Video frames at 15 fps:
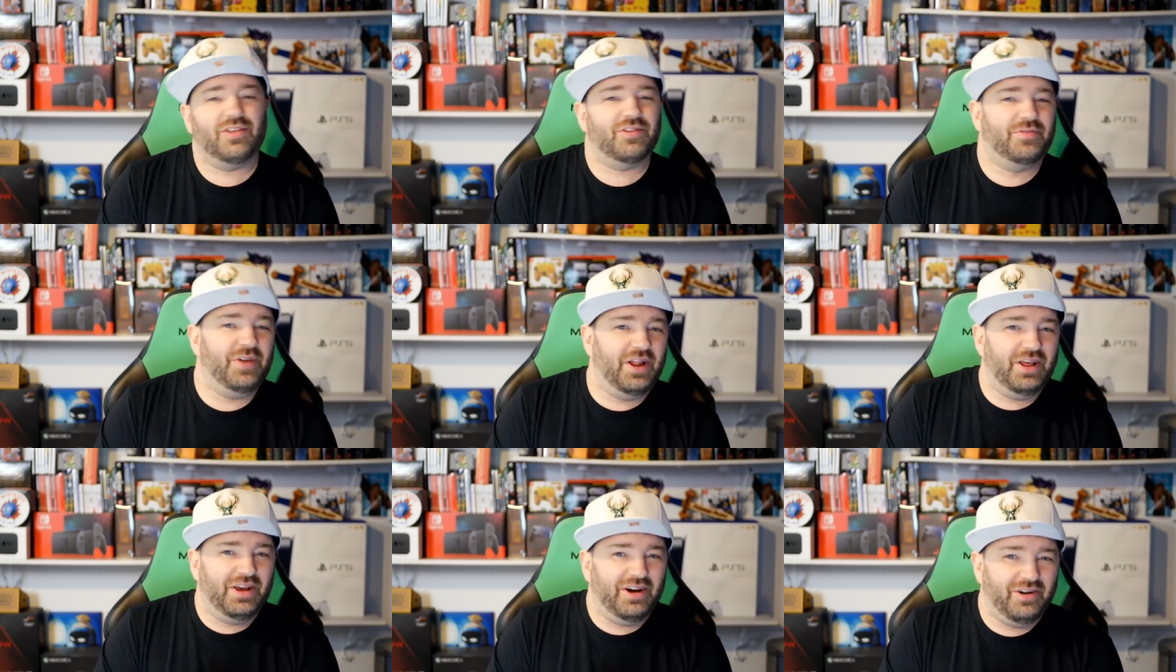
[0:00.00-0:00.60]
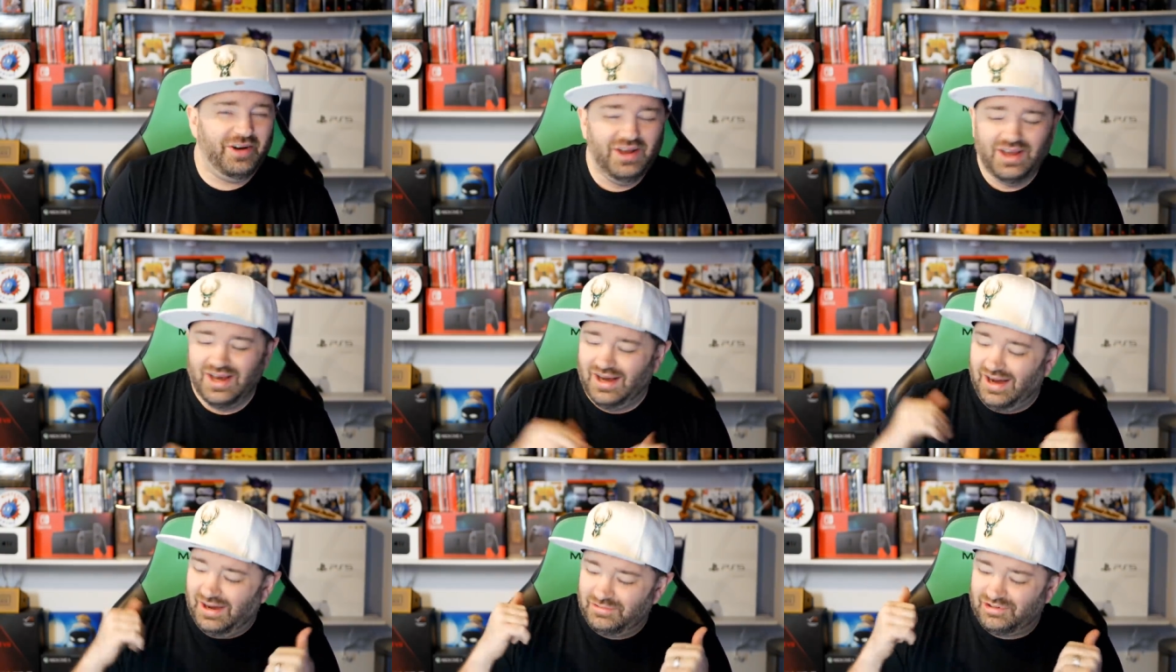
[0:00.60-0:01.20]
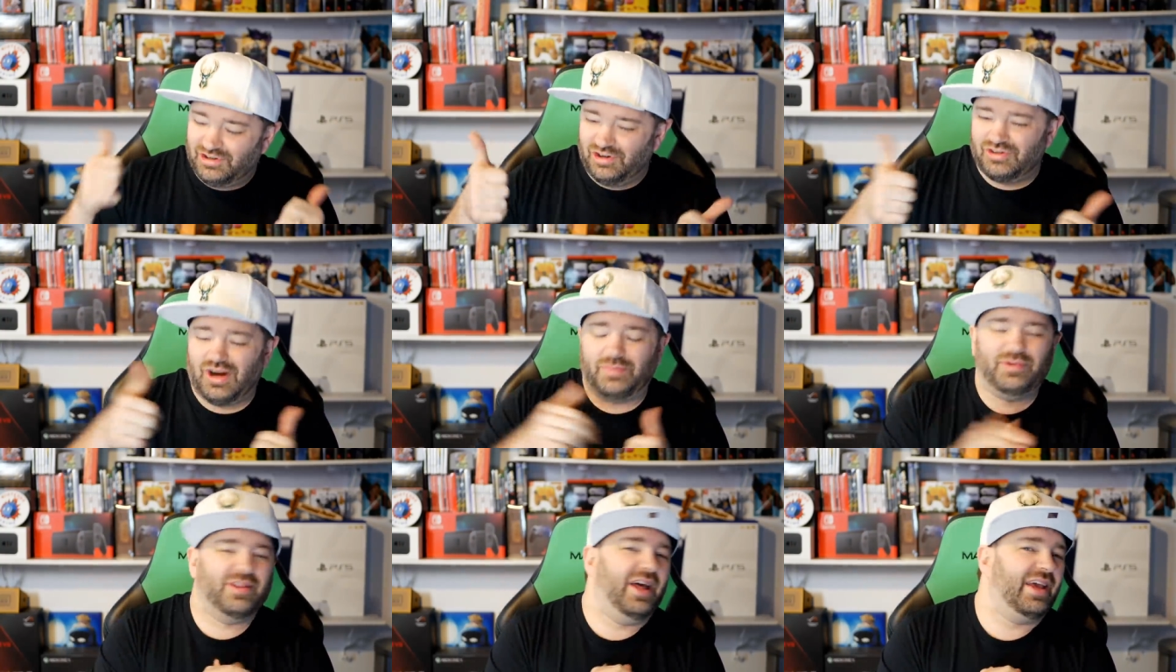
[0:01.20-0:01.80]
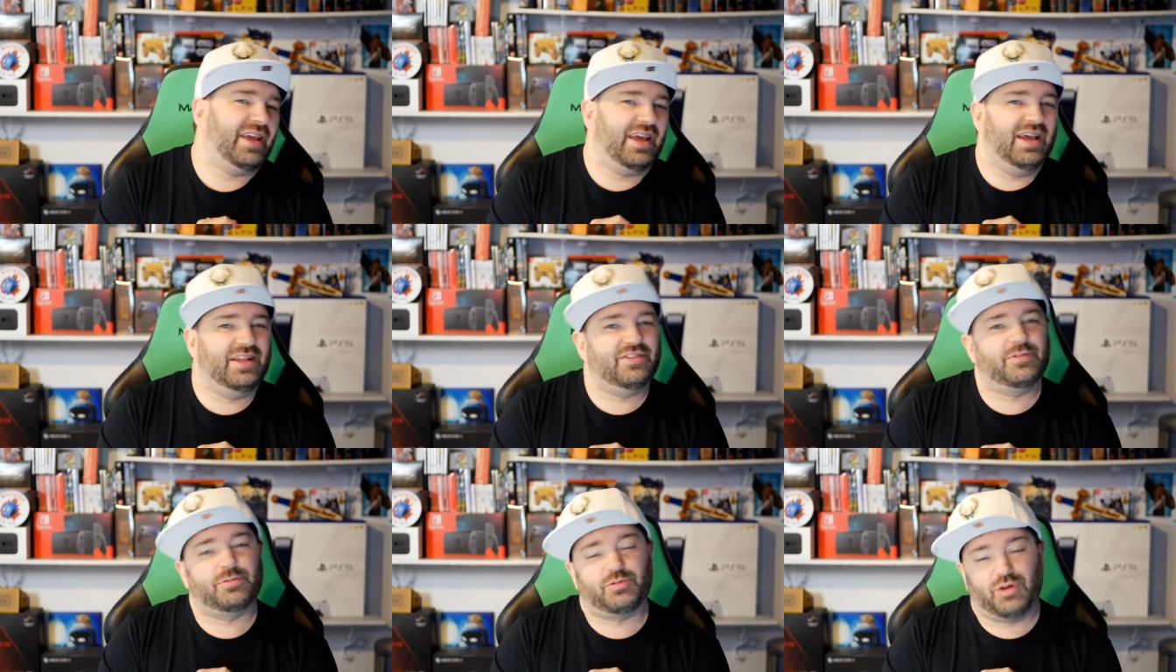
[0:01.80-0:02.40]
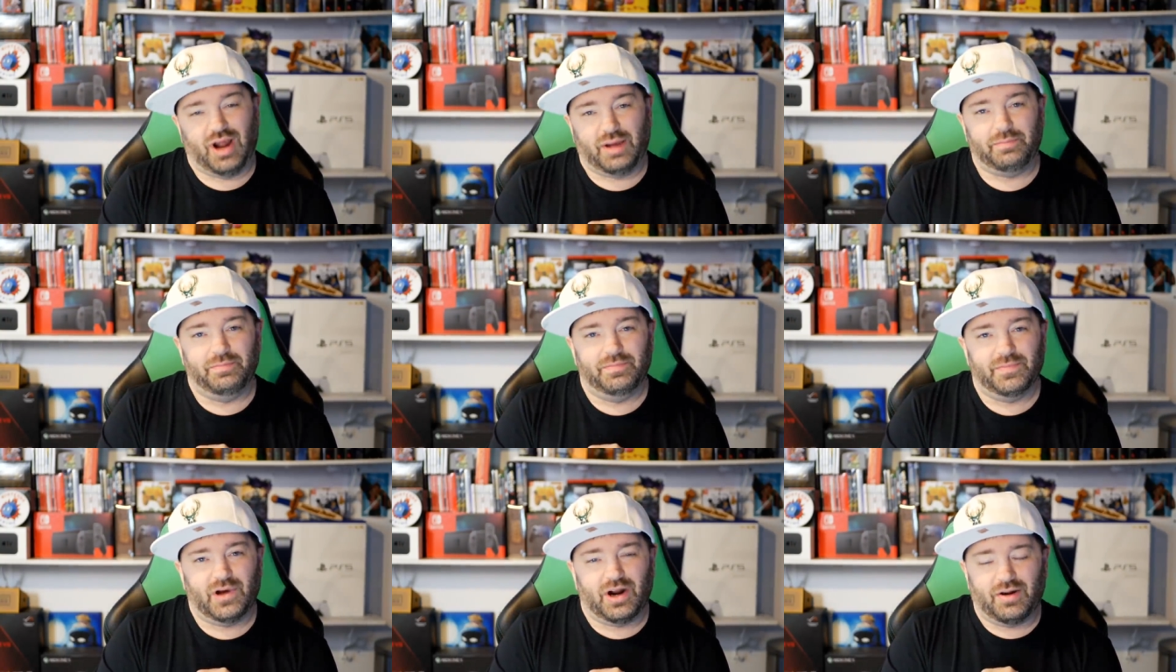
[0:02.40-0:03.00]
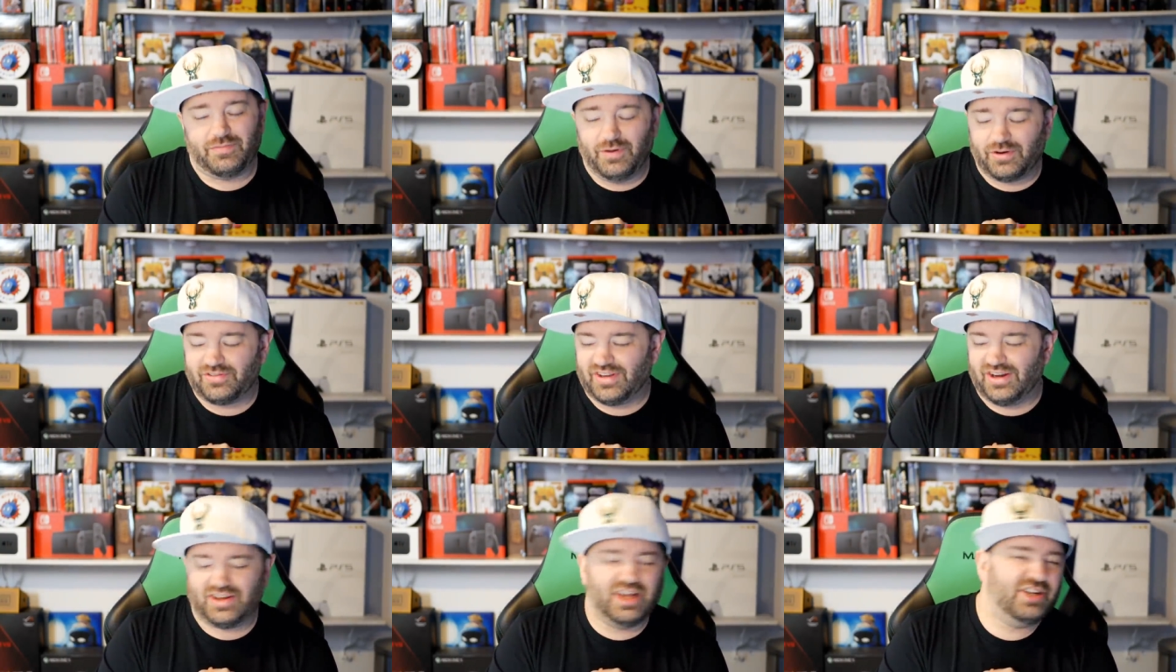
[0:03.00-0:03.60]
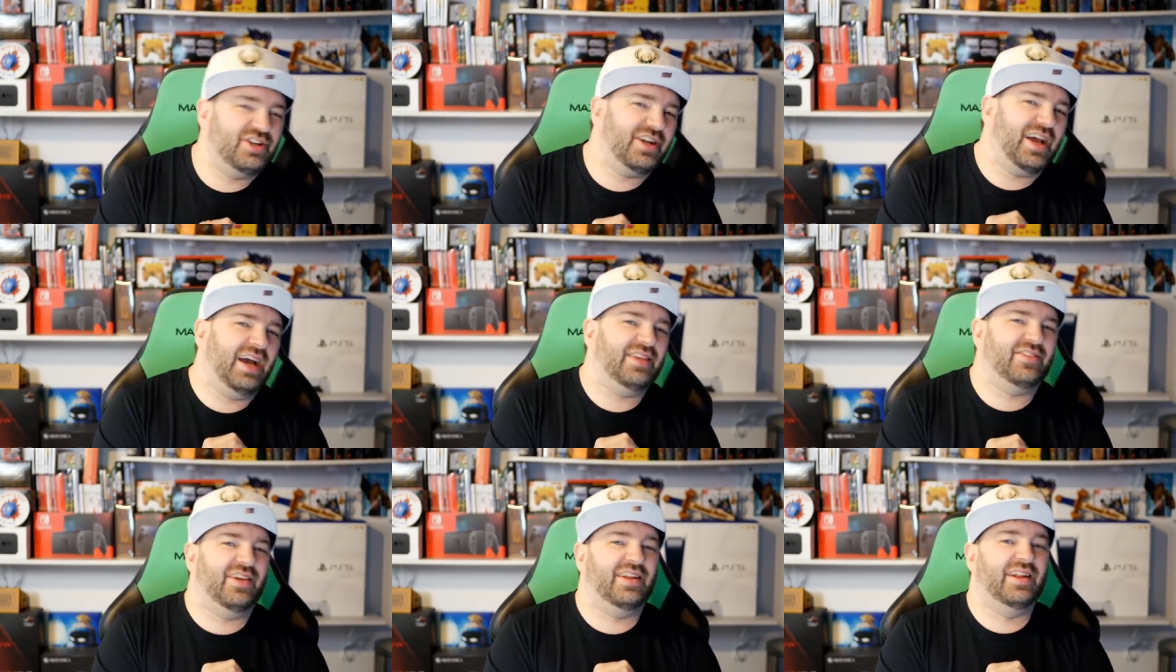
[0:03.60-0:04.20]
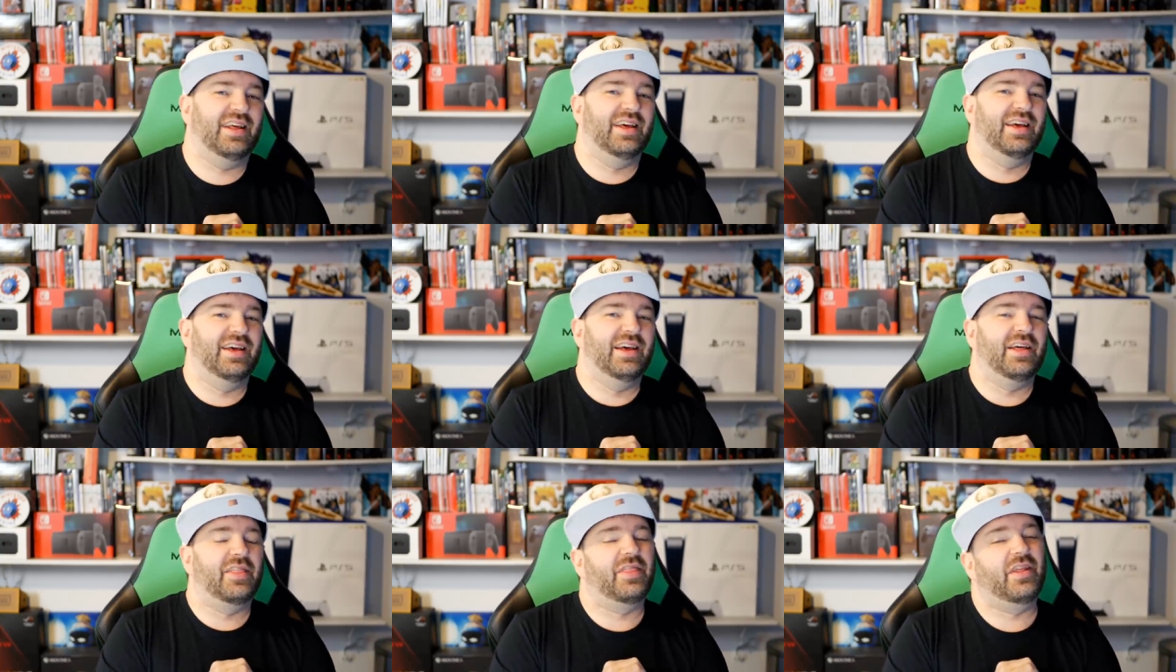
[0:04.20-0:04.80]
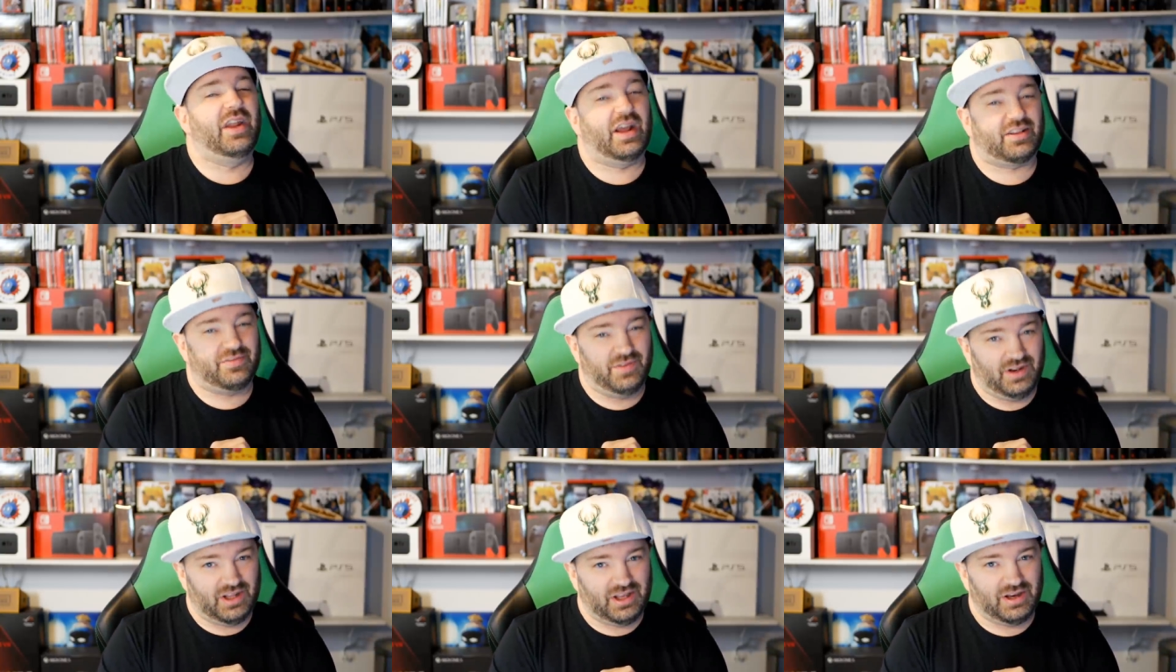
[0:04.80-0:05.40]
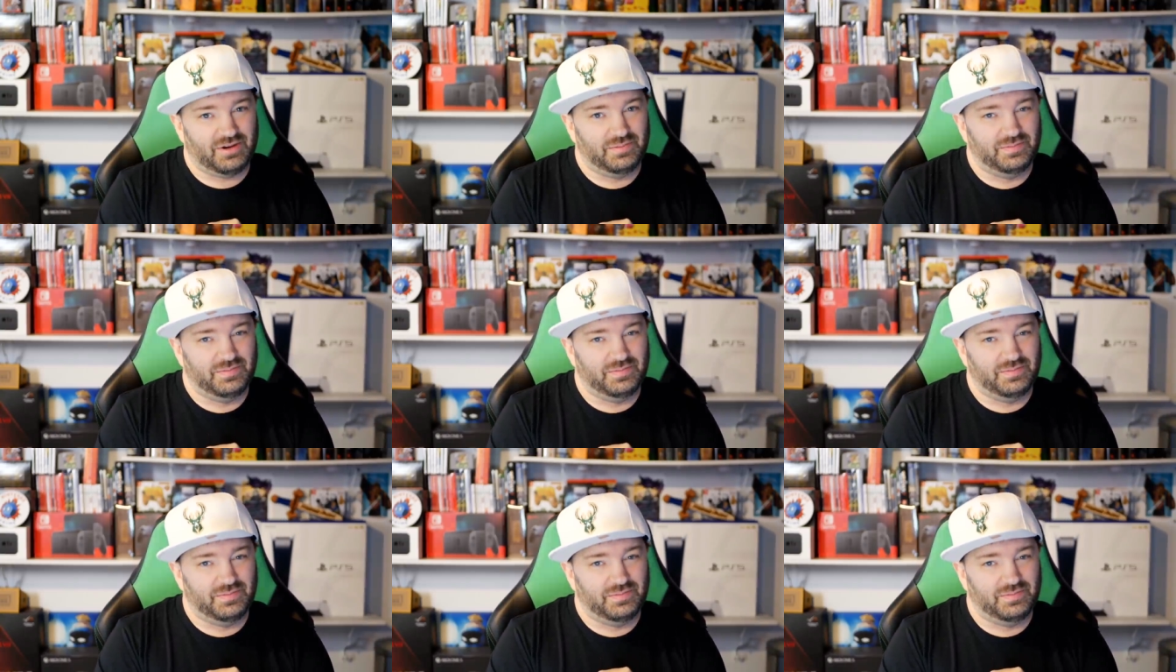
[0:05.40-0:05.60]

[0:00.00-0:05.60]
video, I'm sure to drop a like and subscribe. All right, folks, I'll catch you guys in the next video.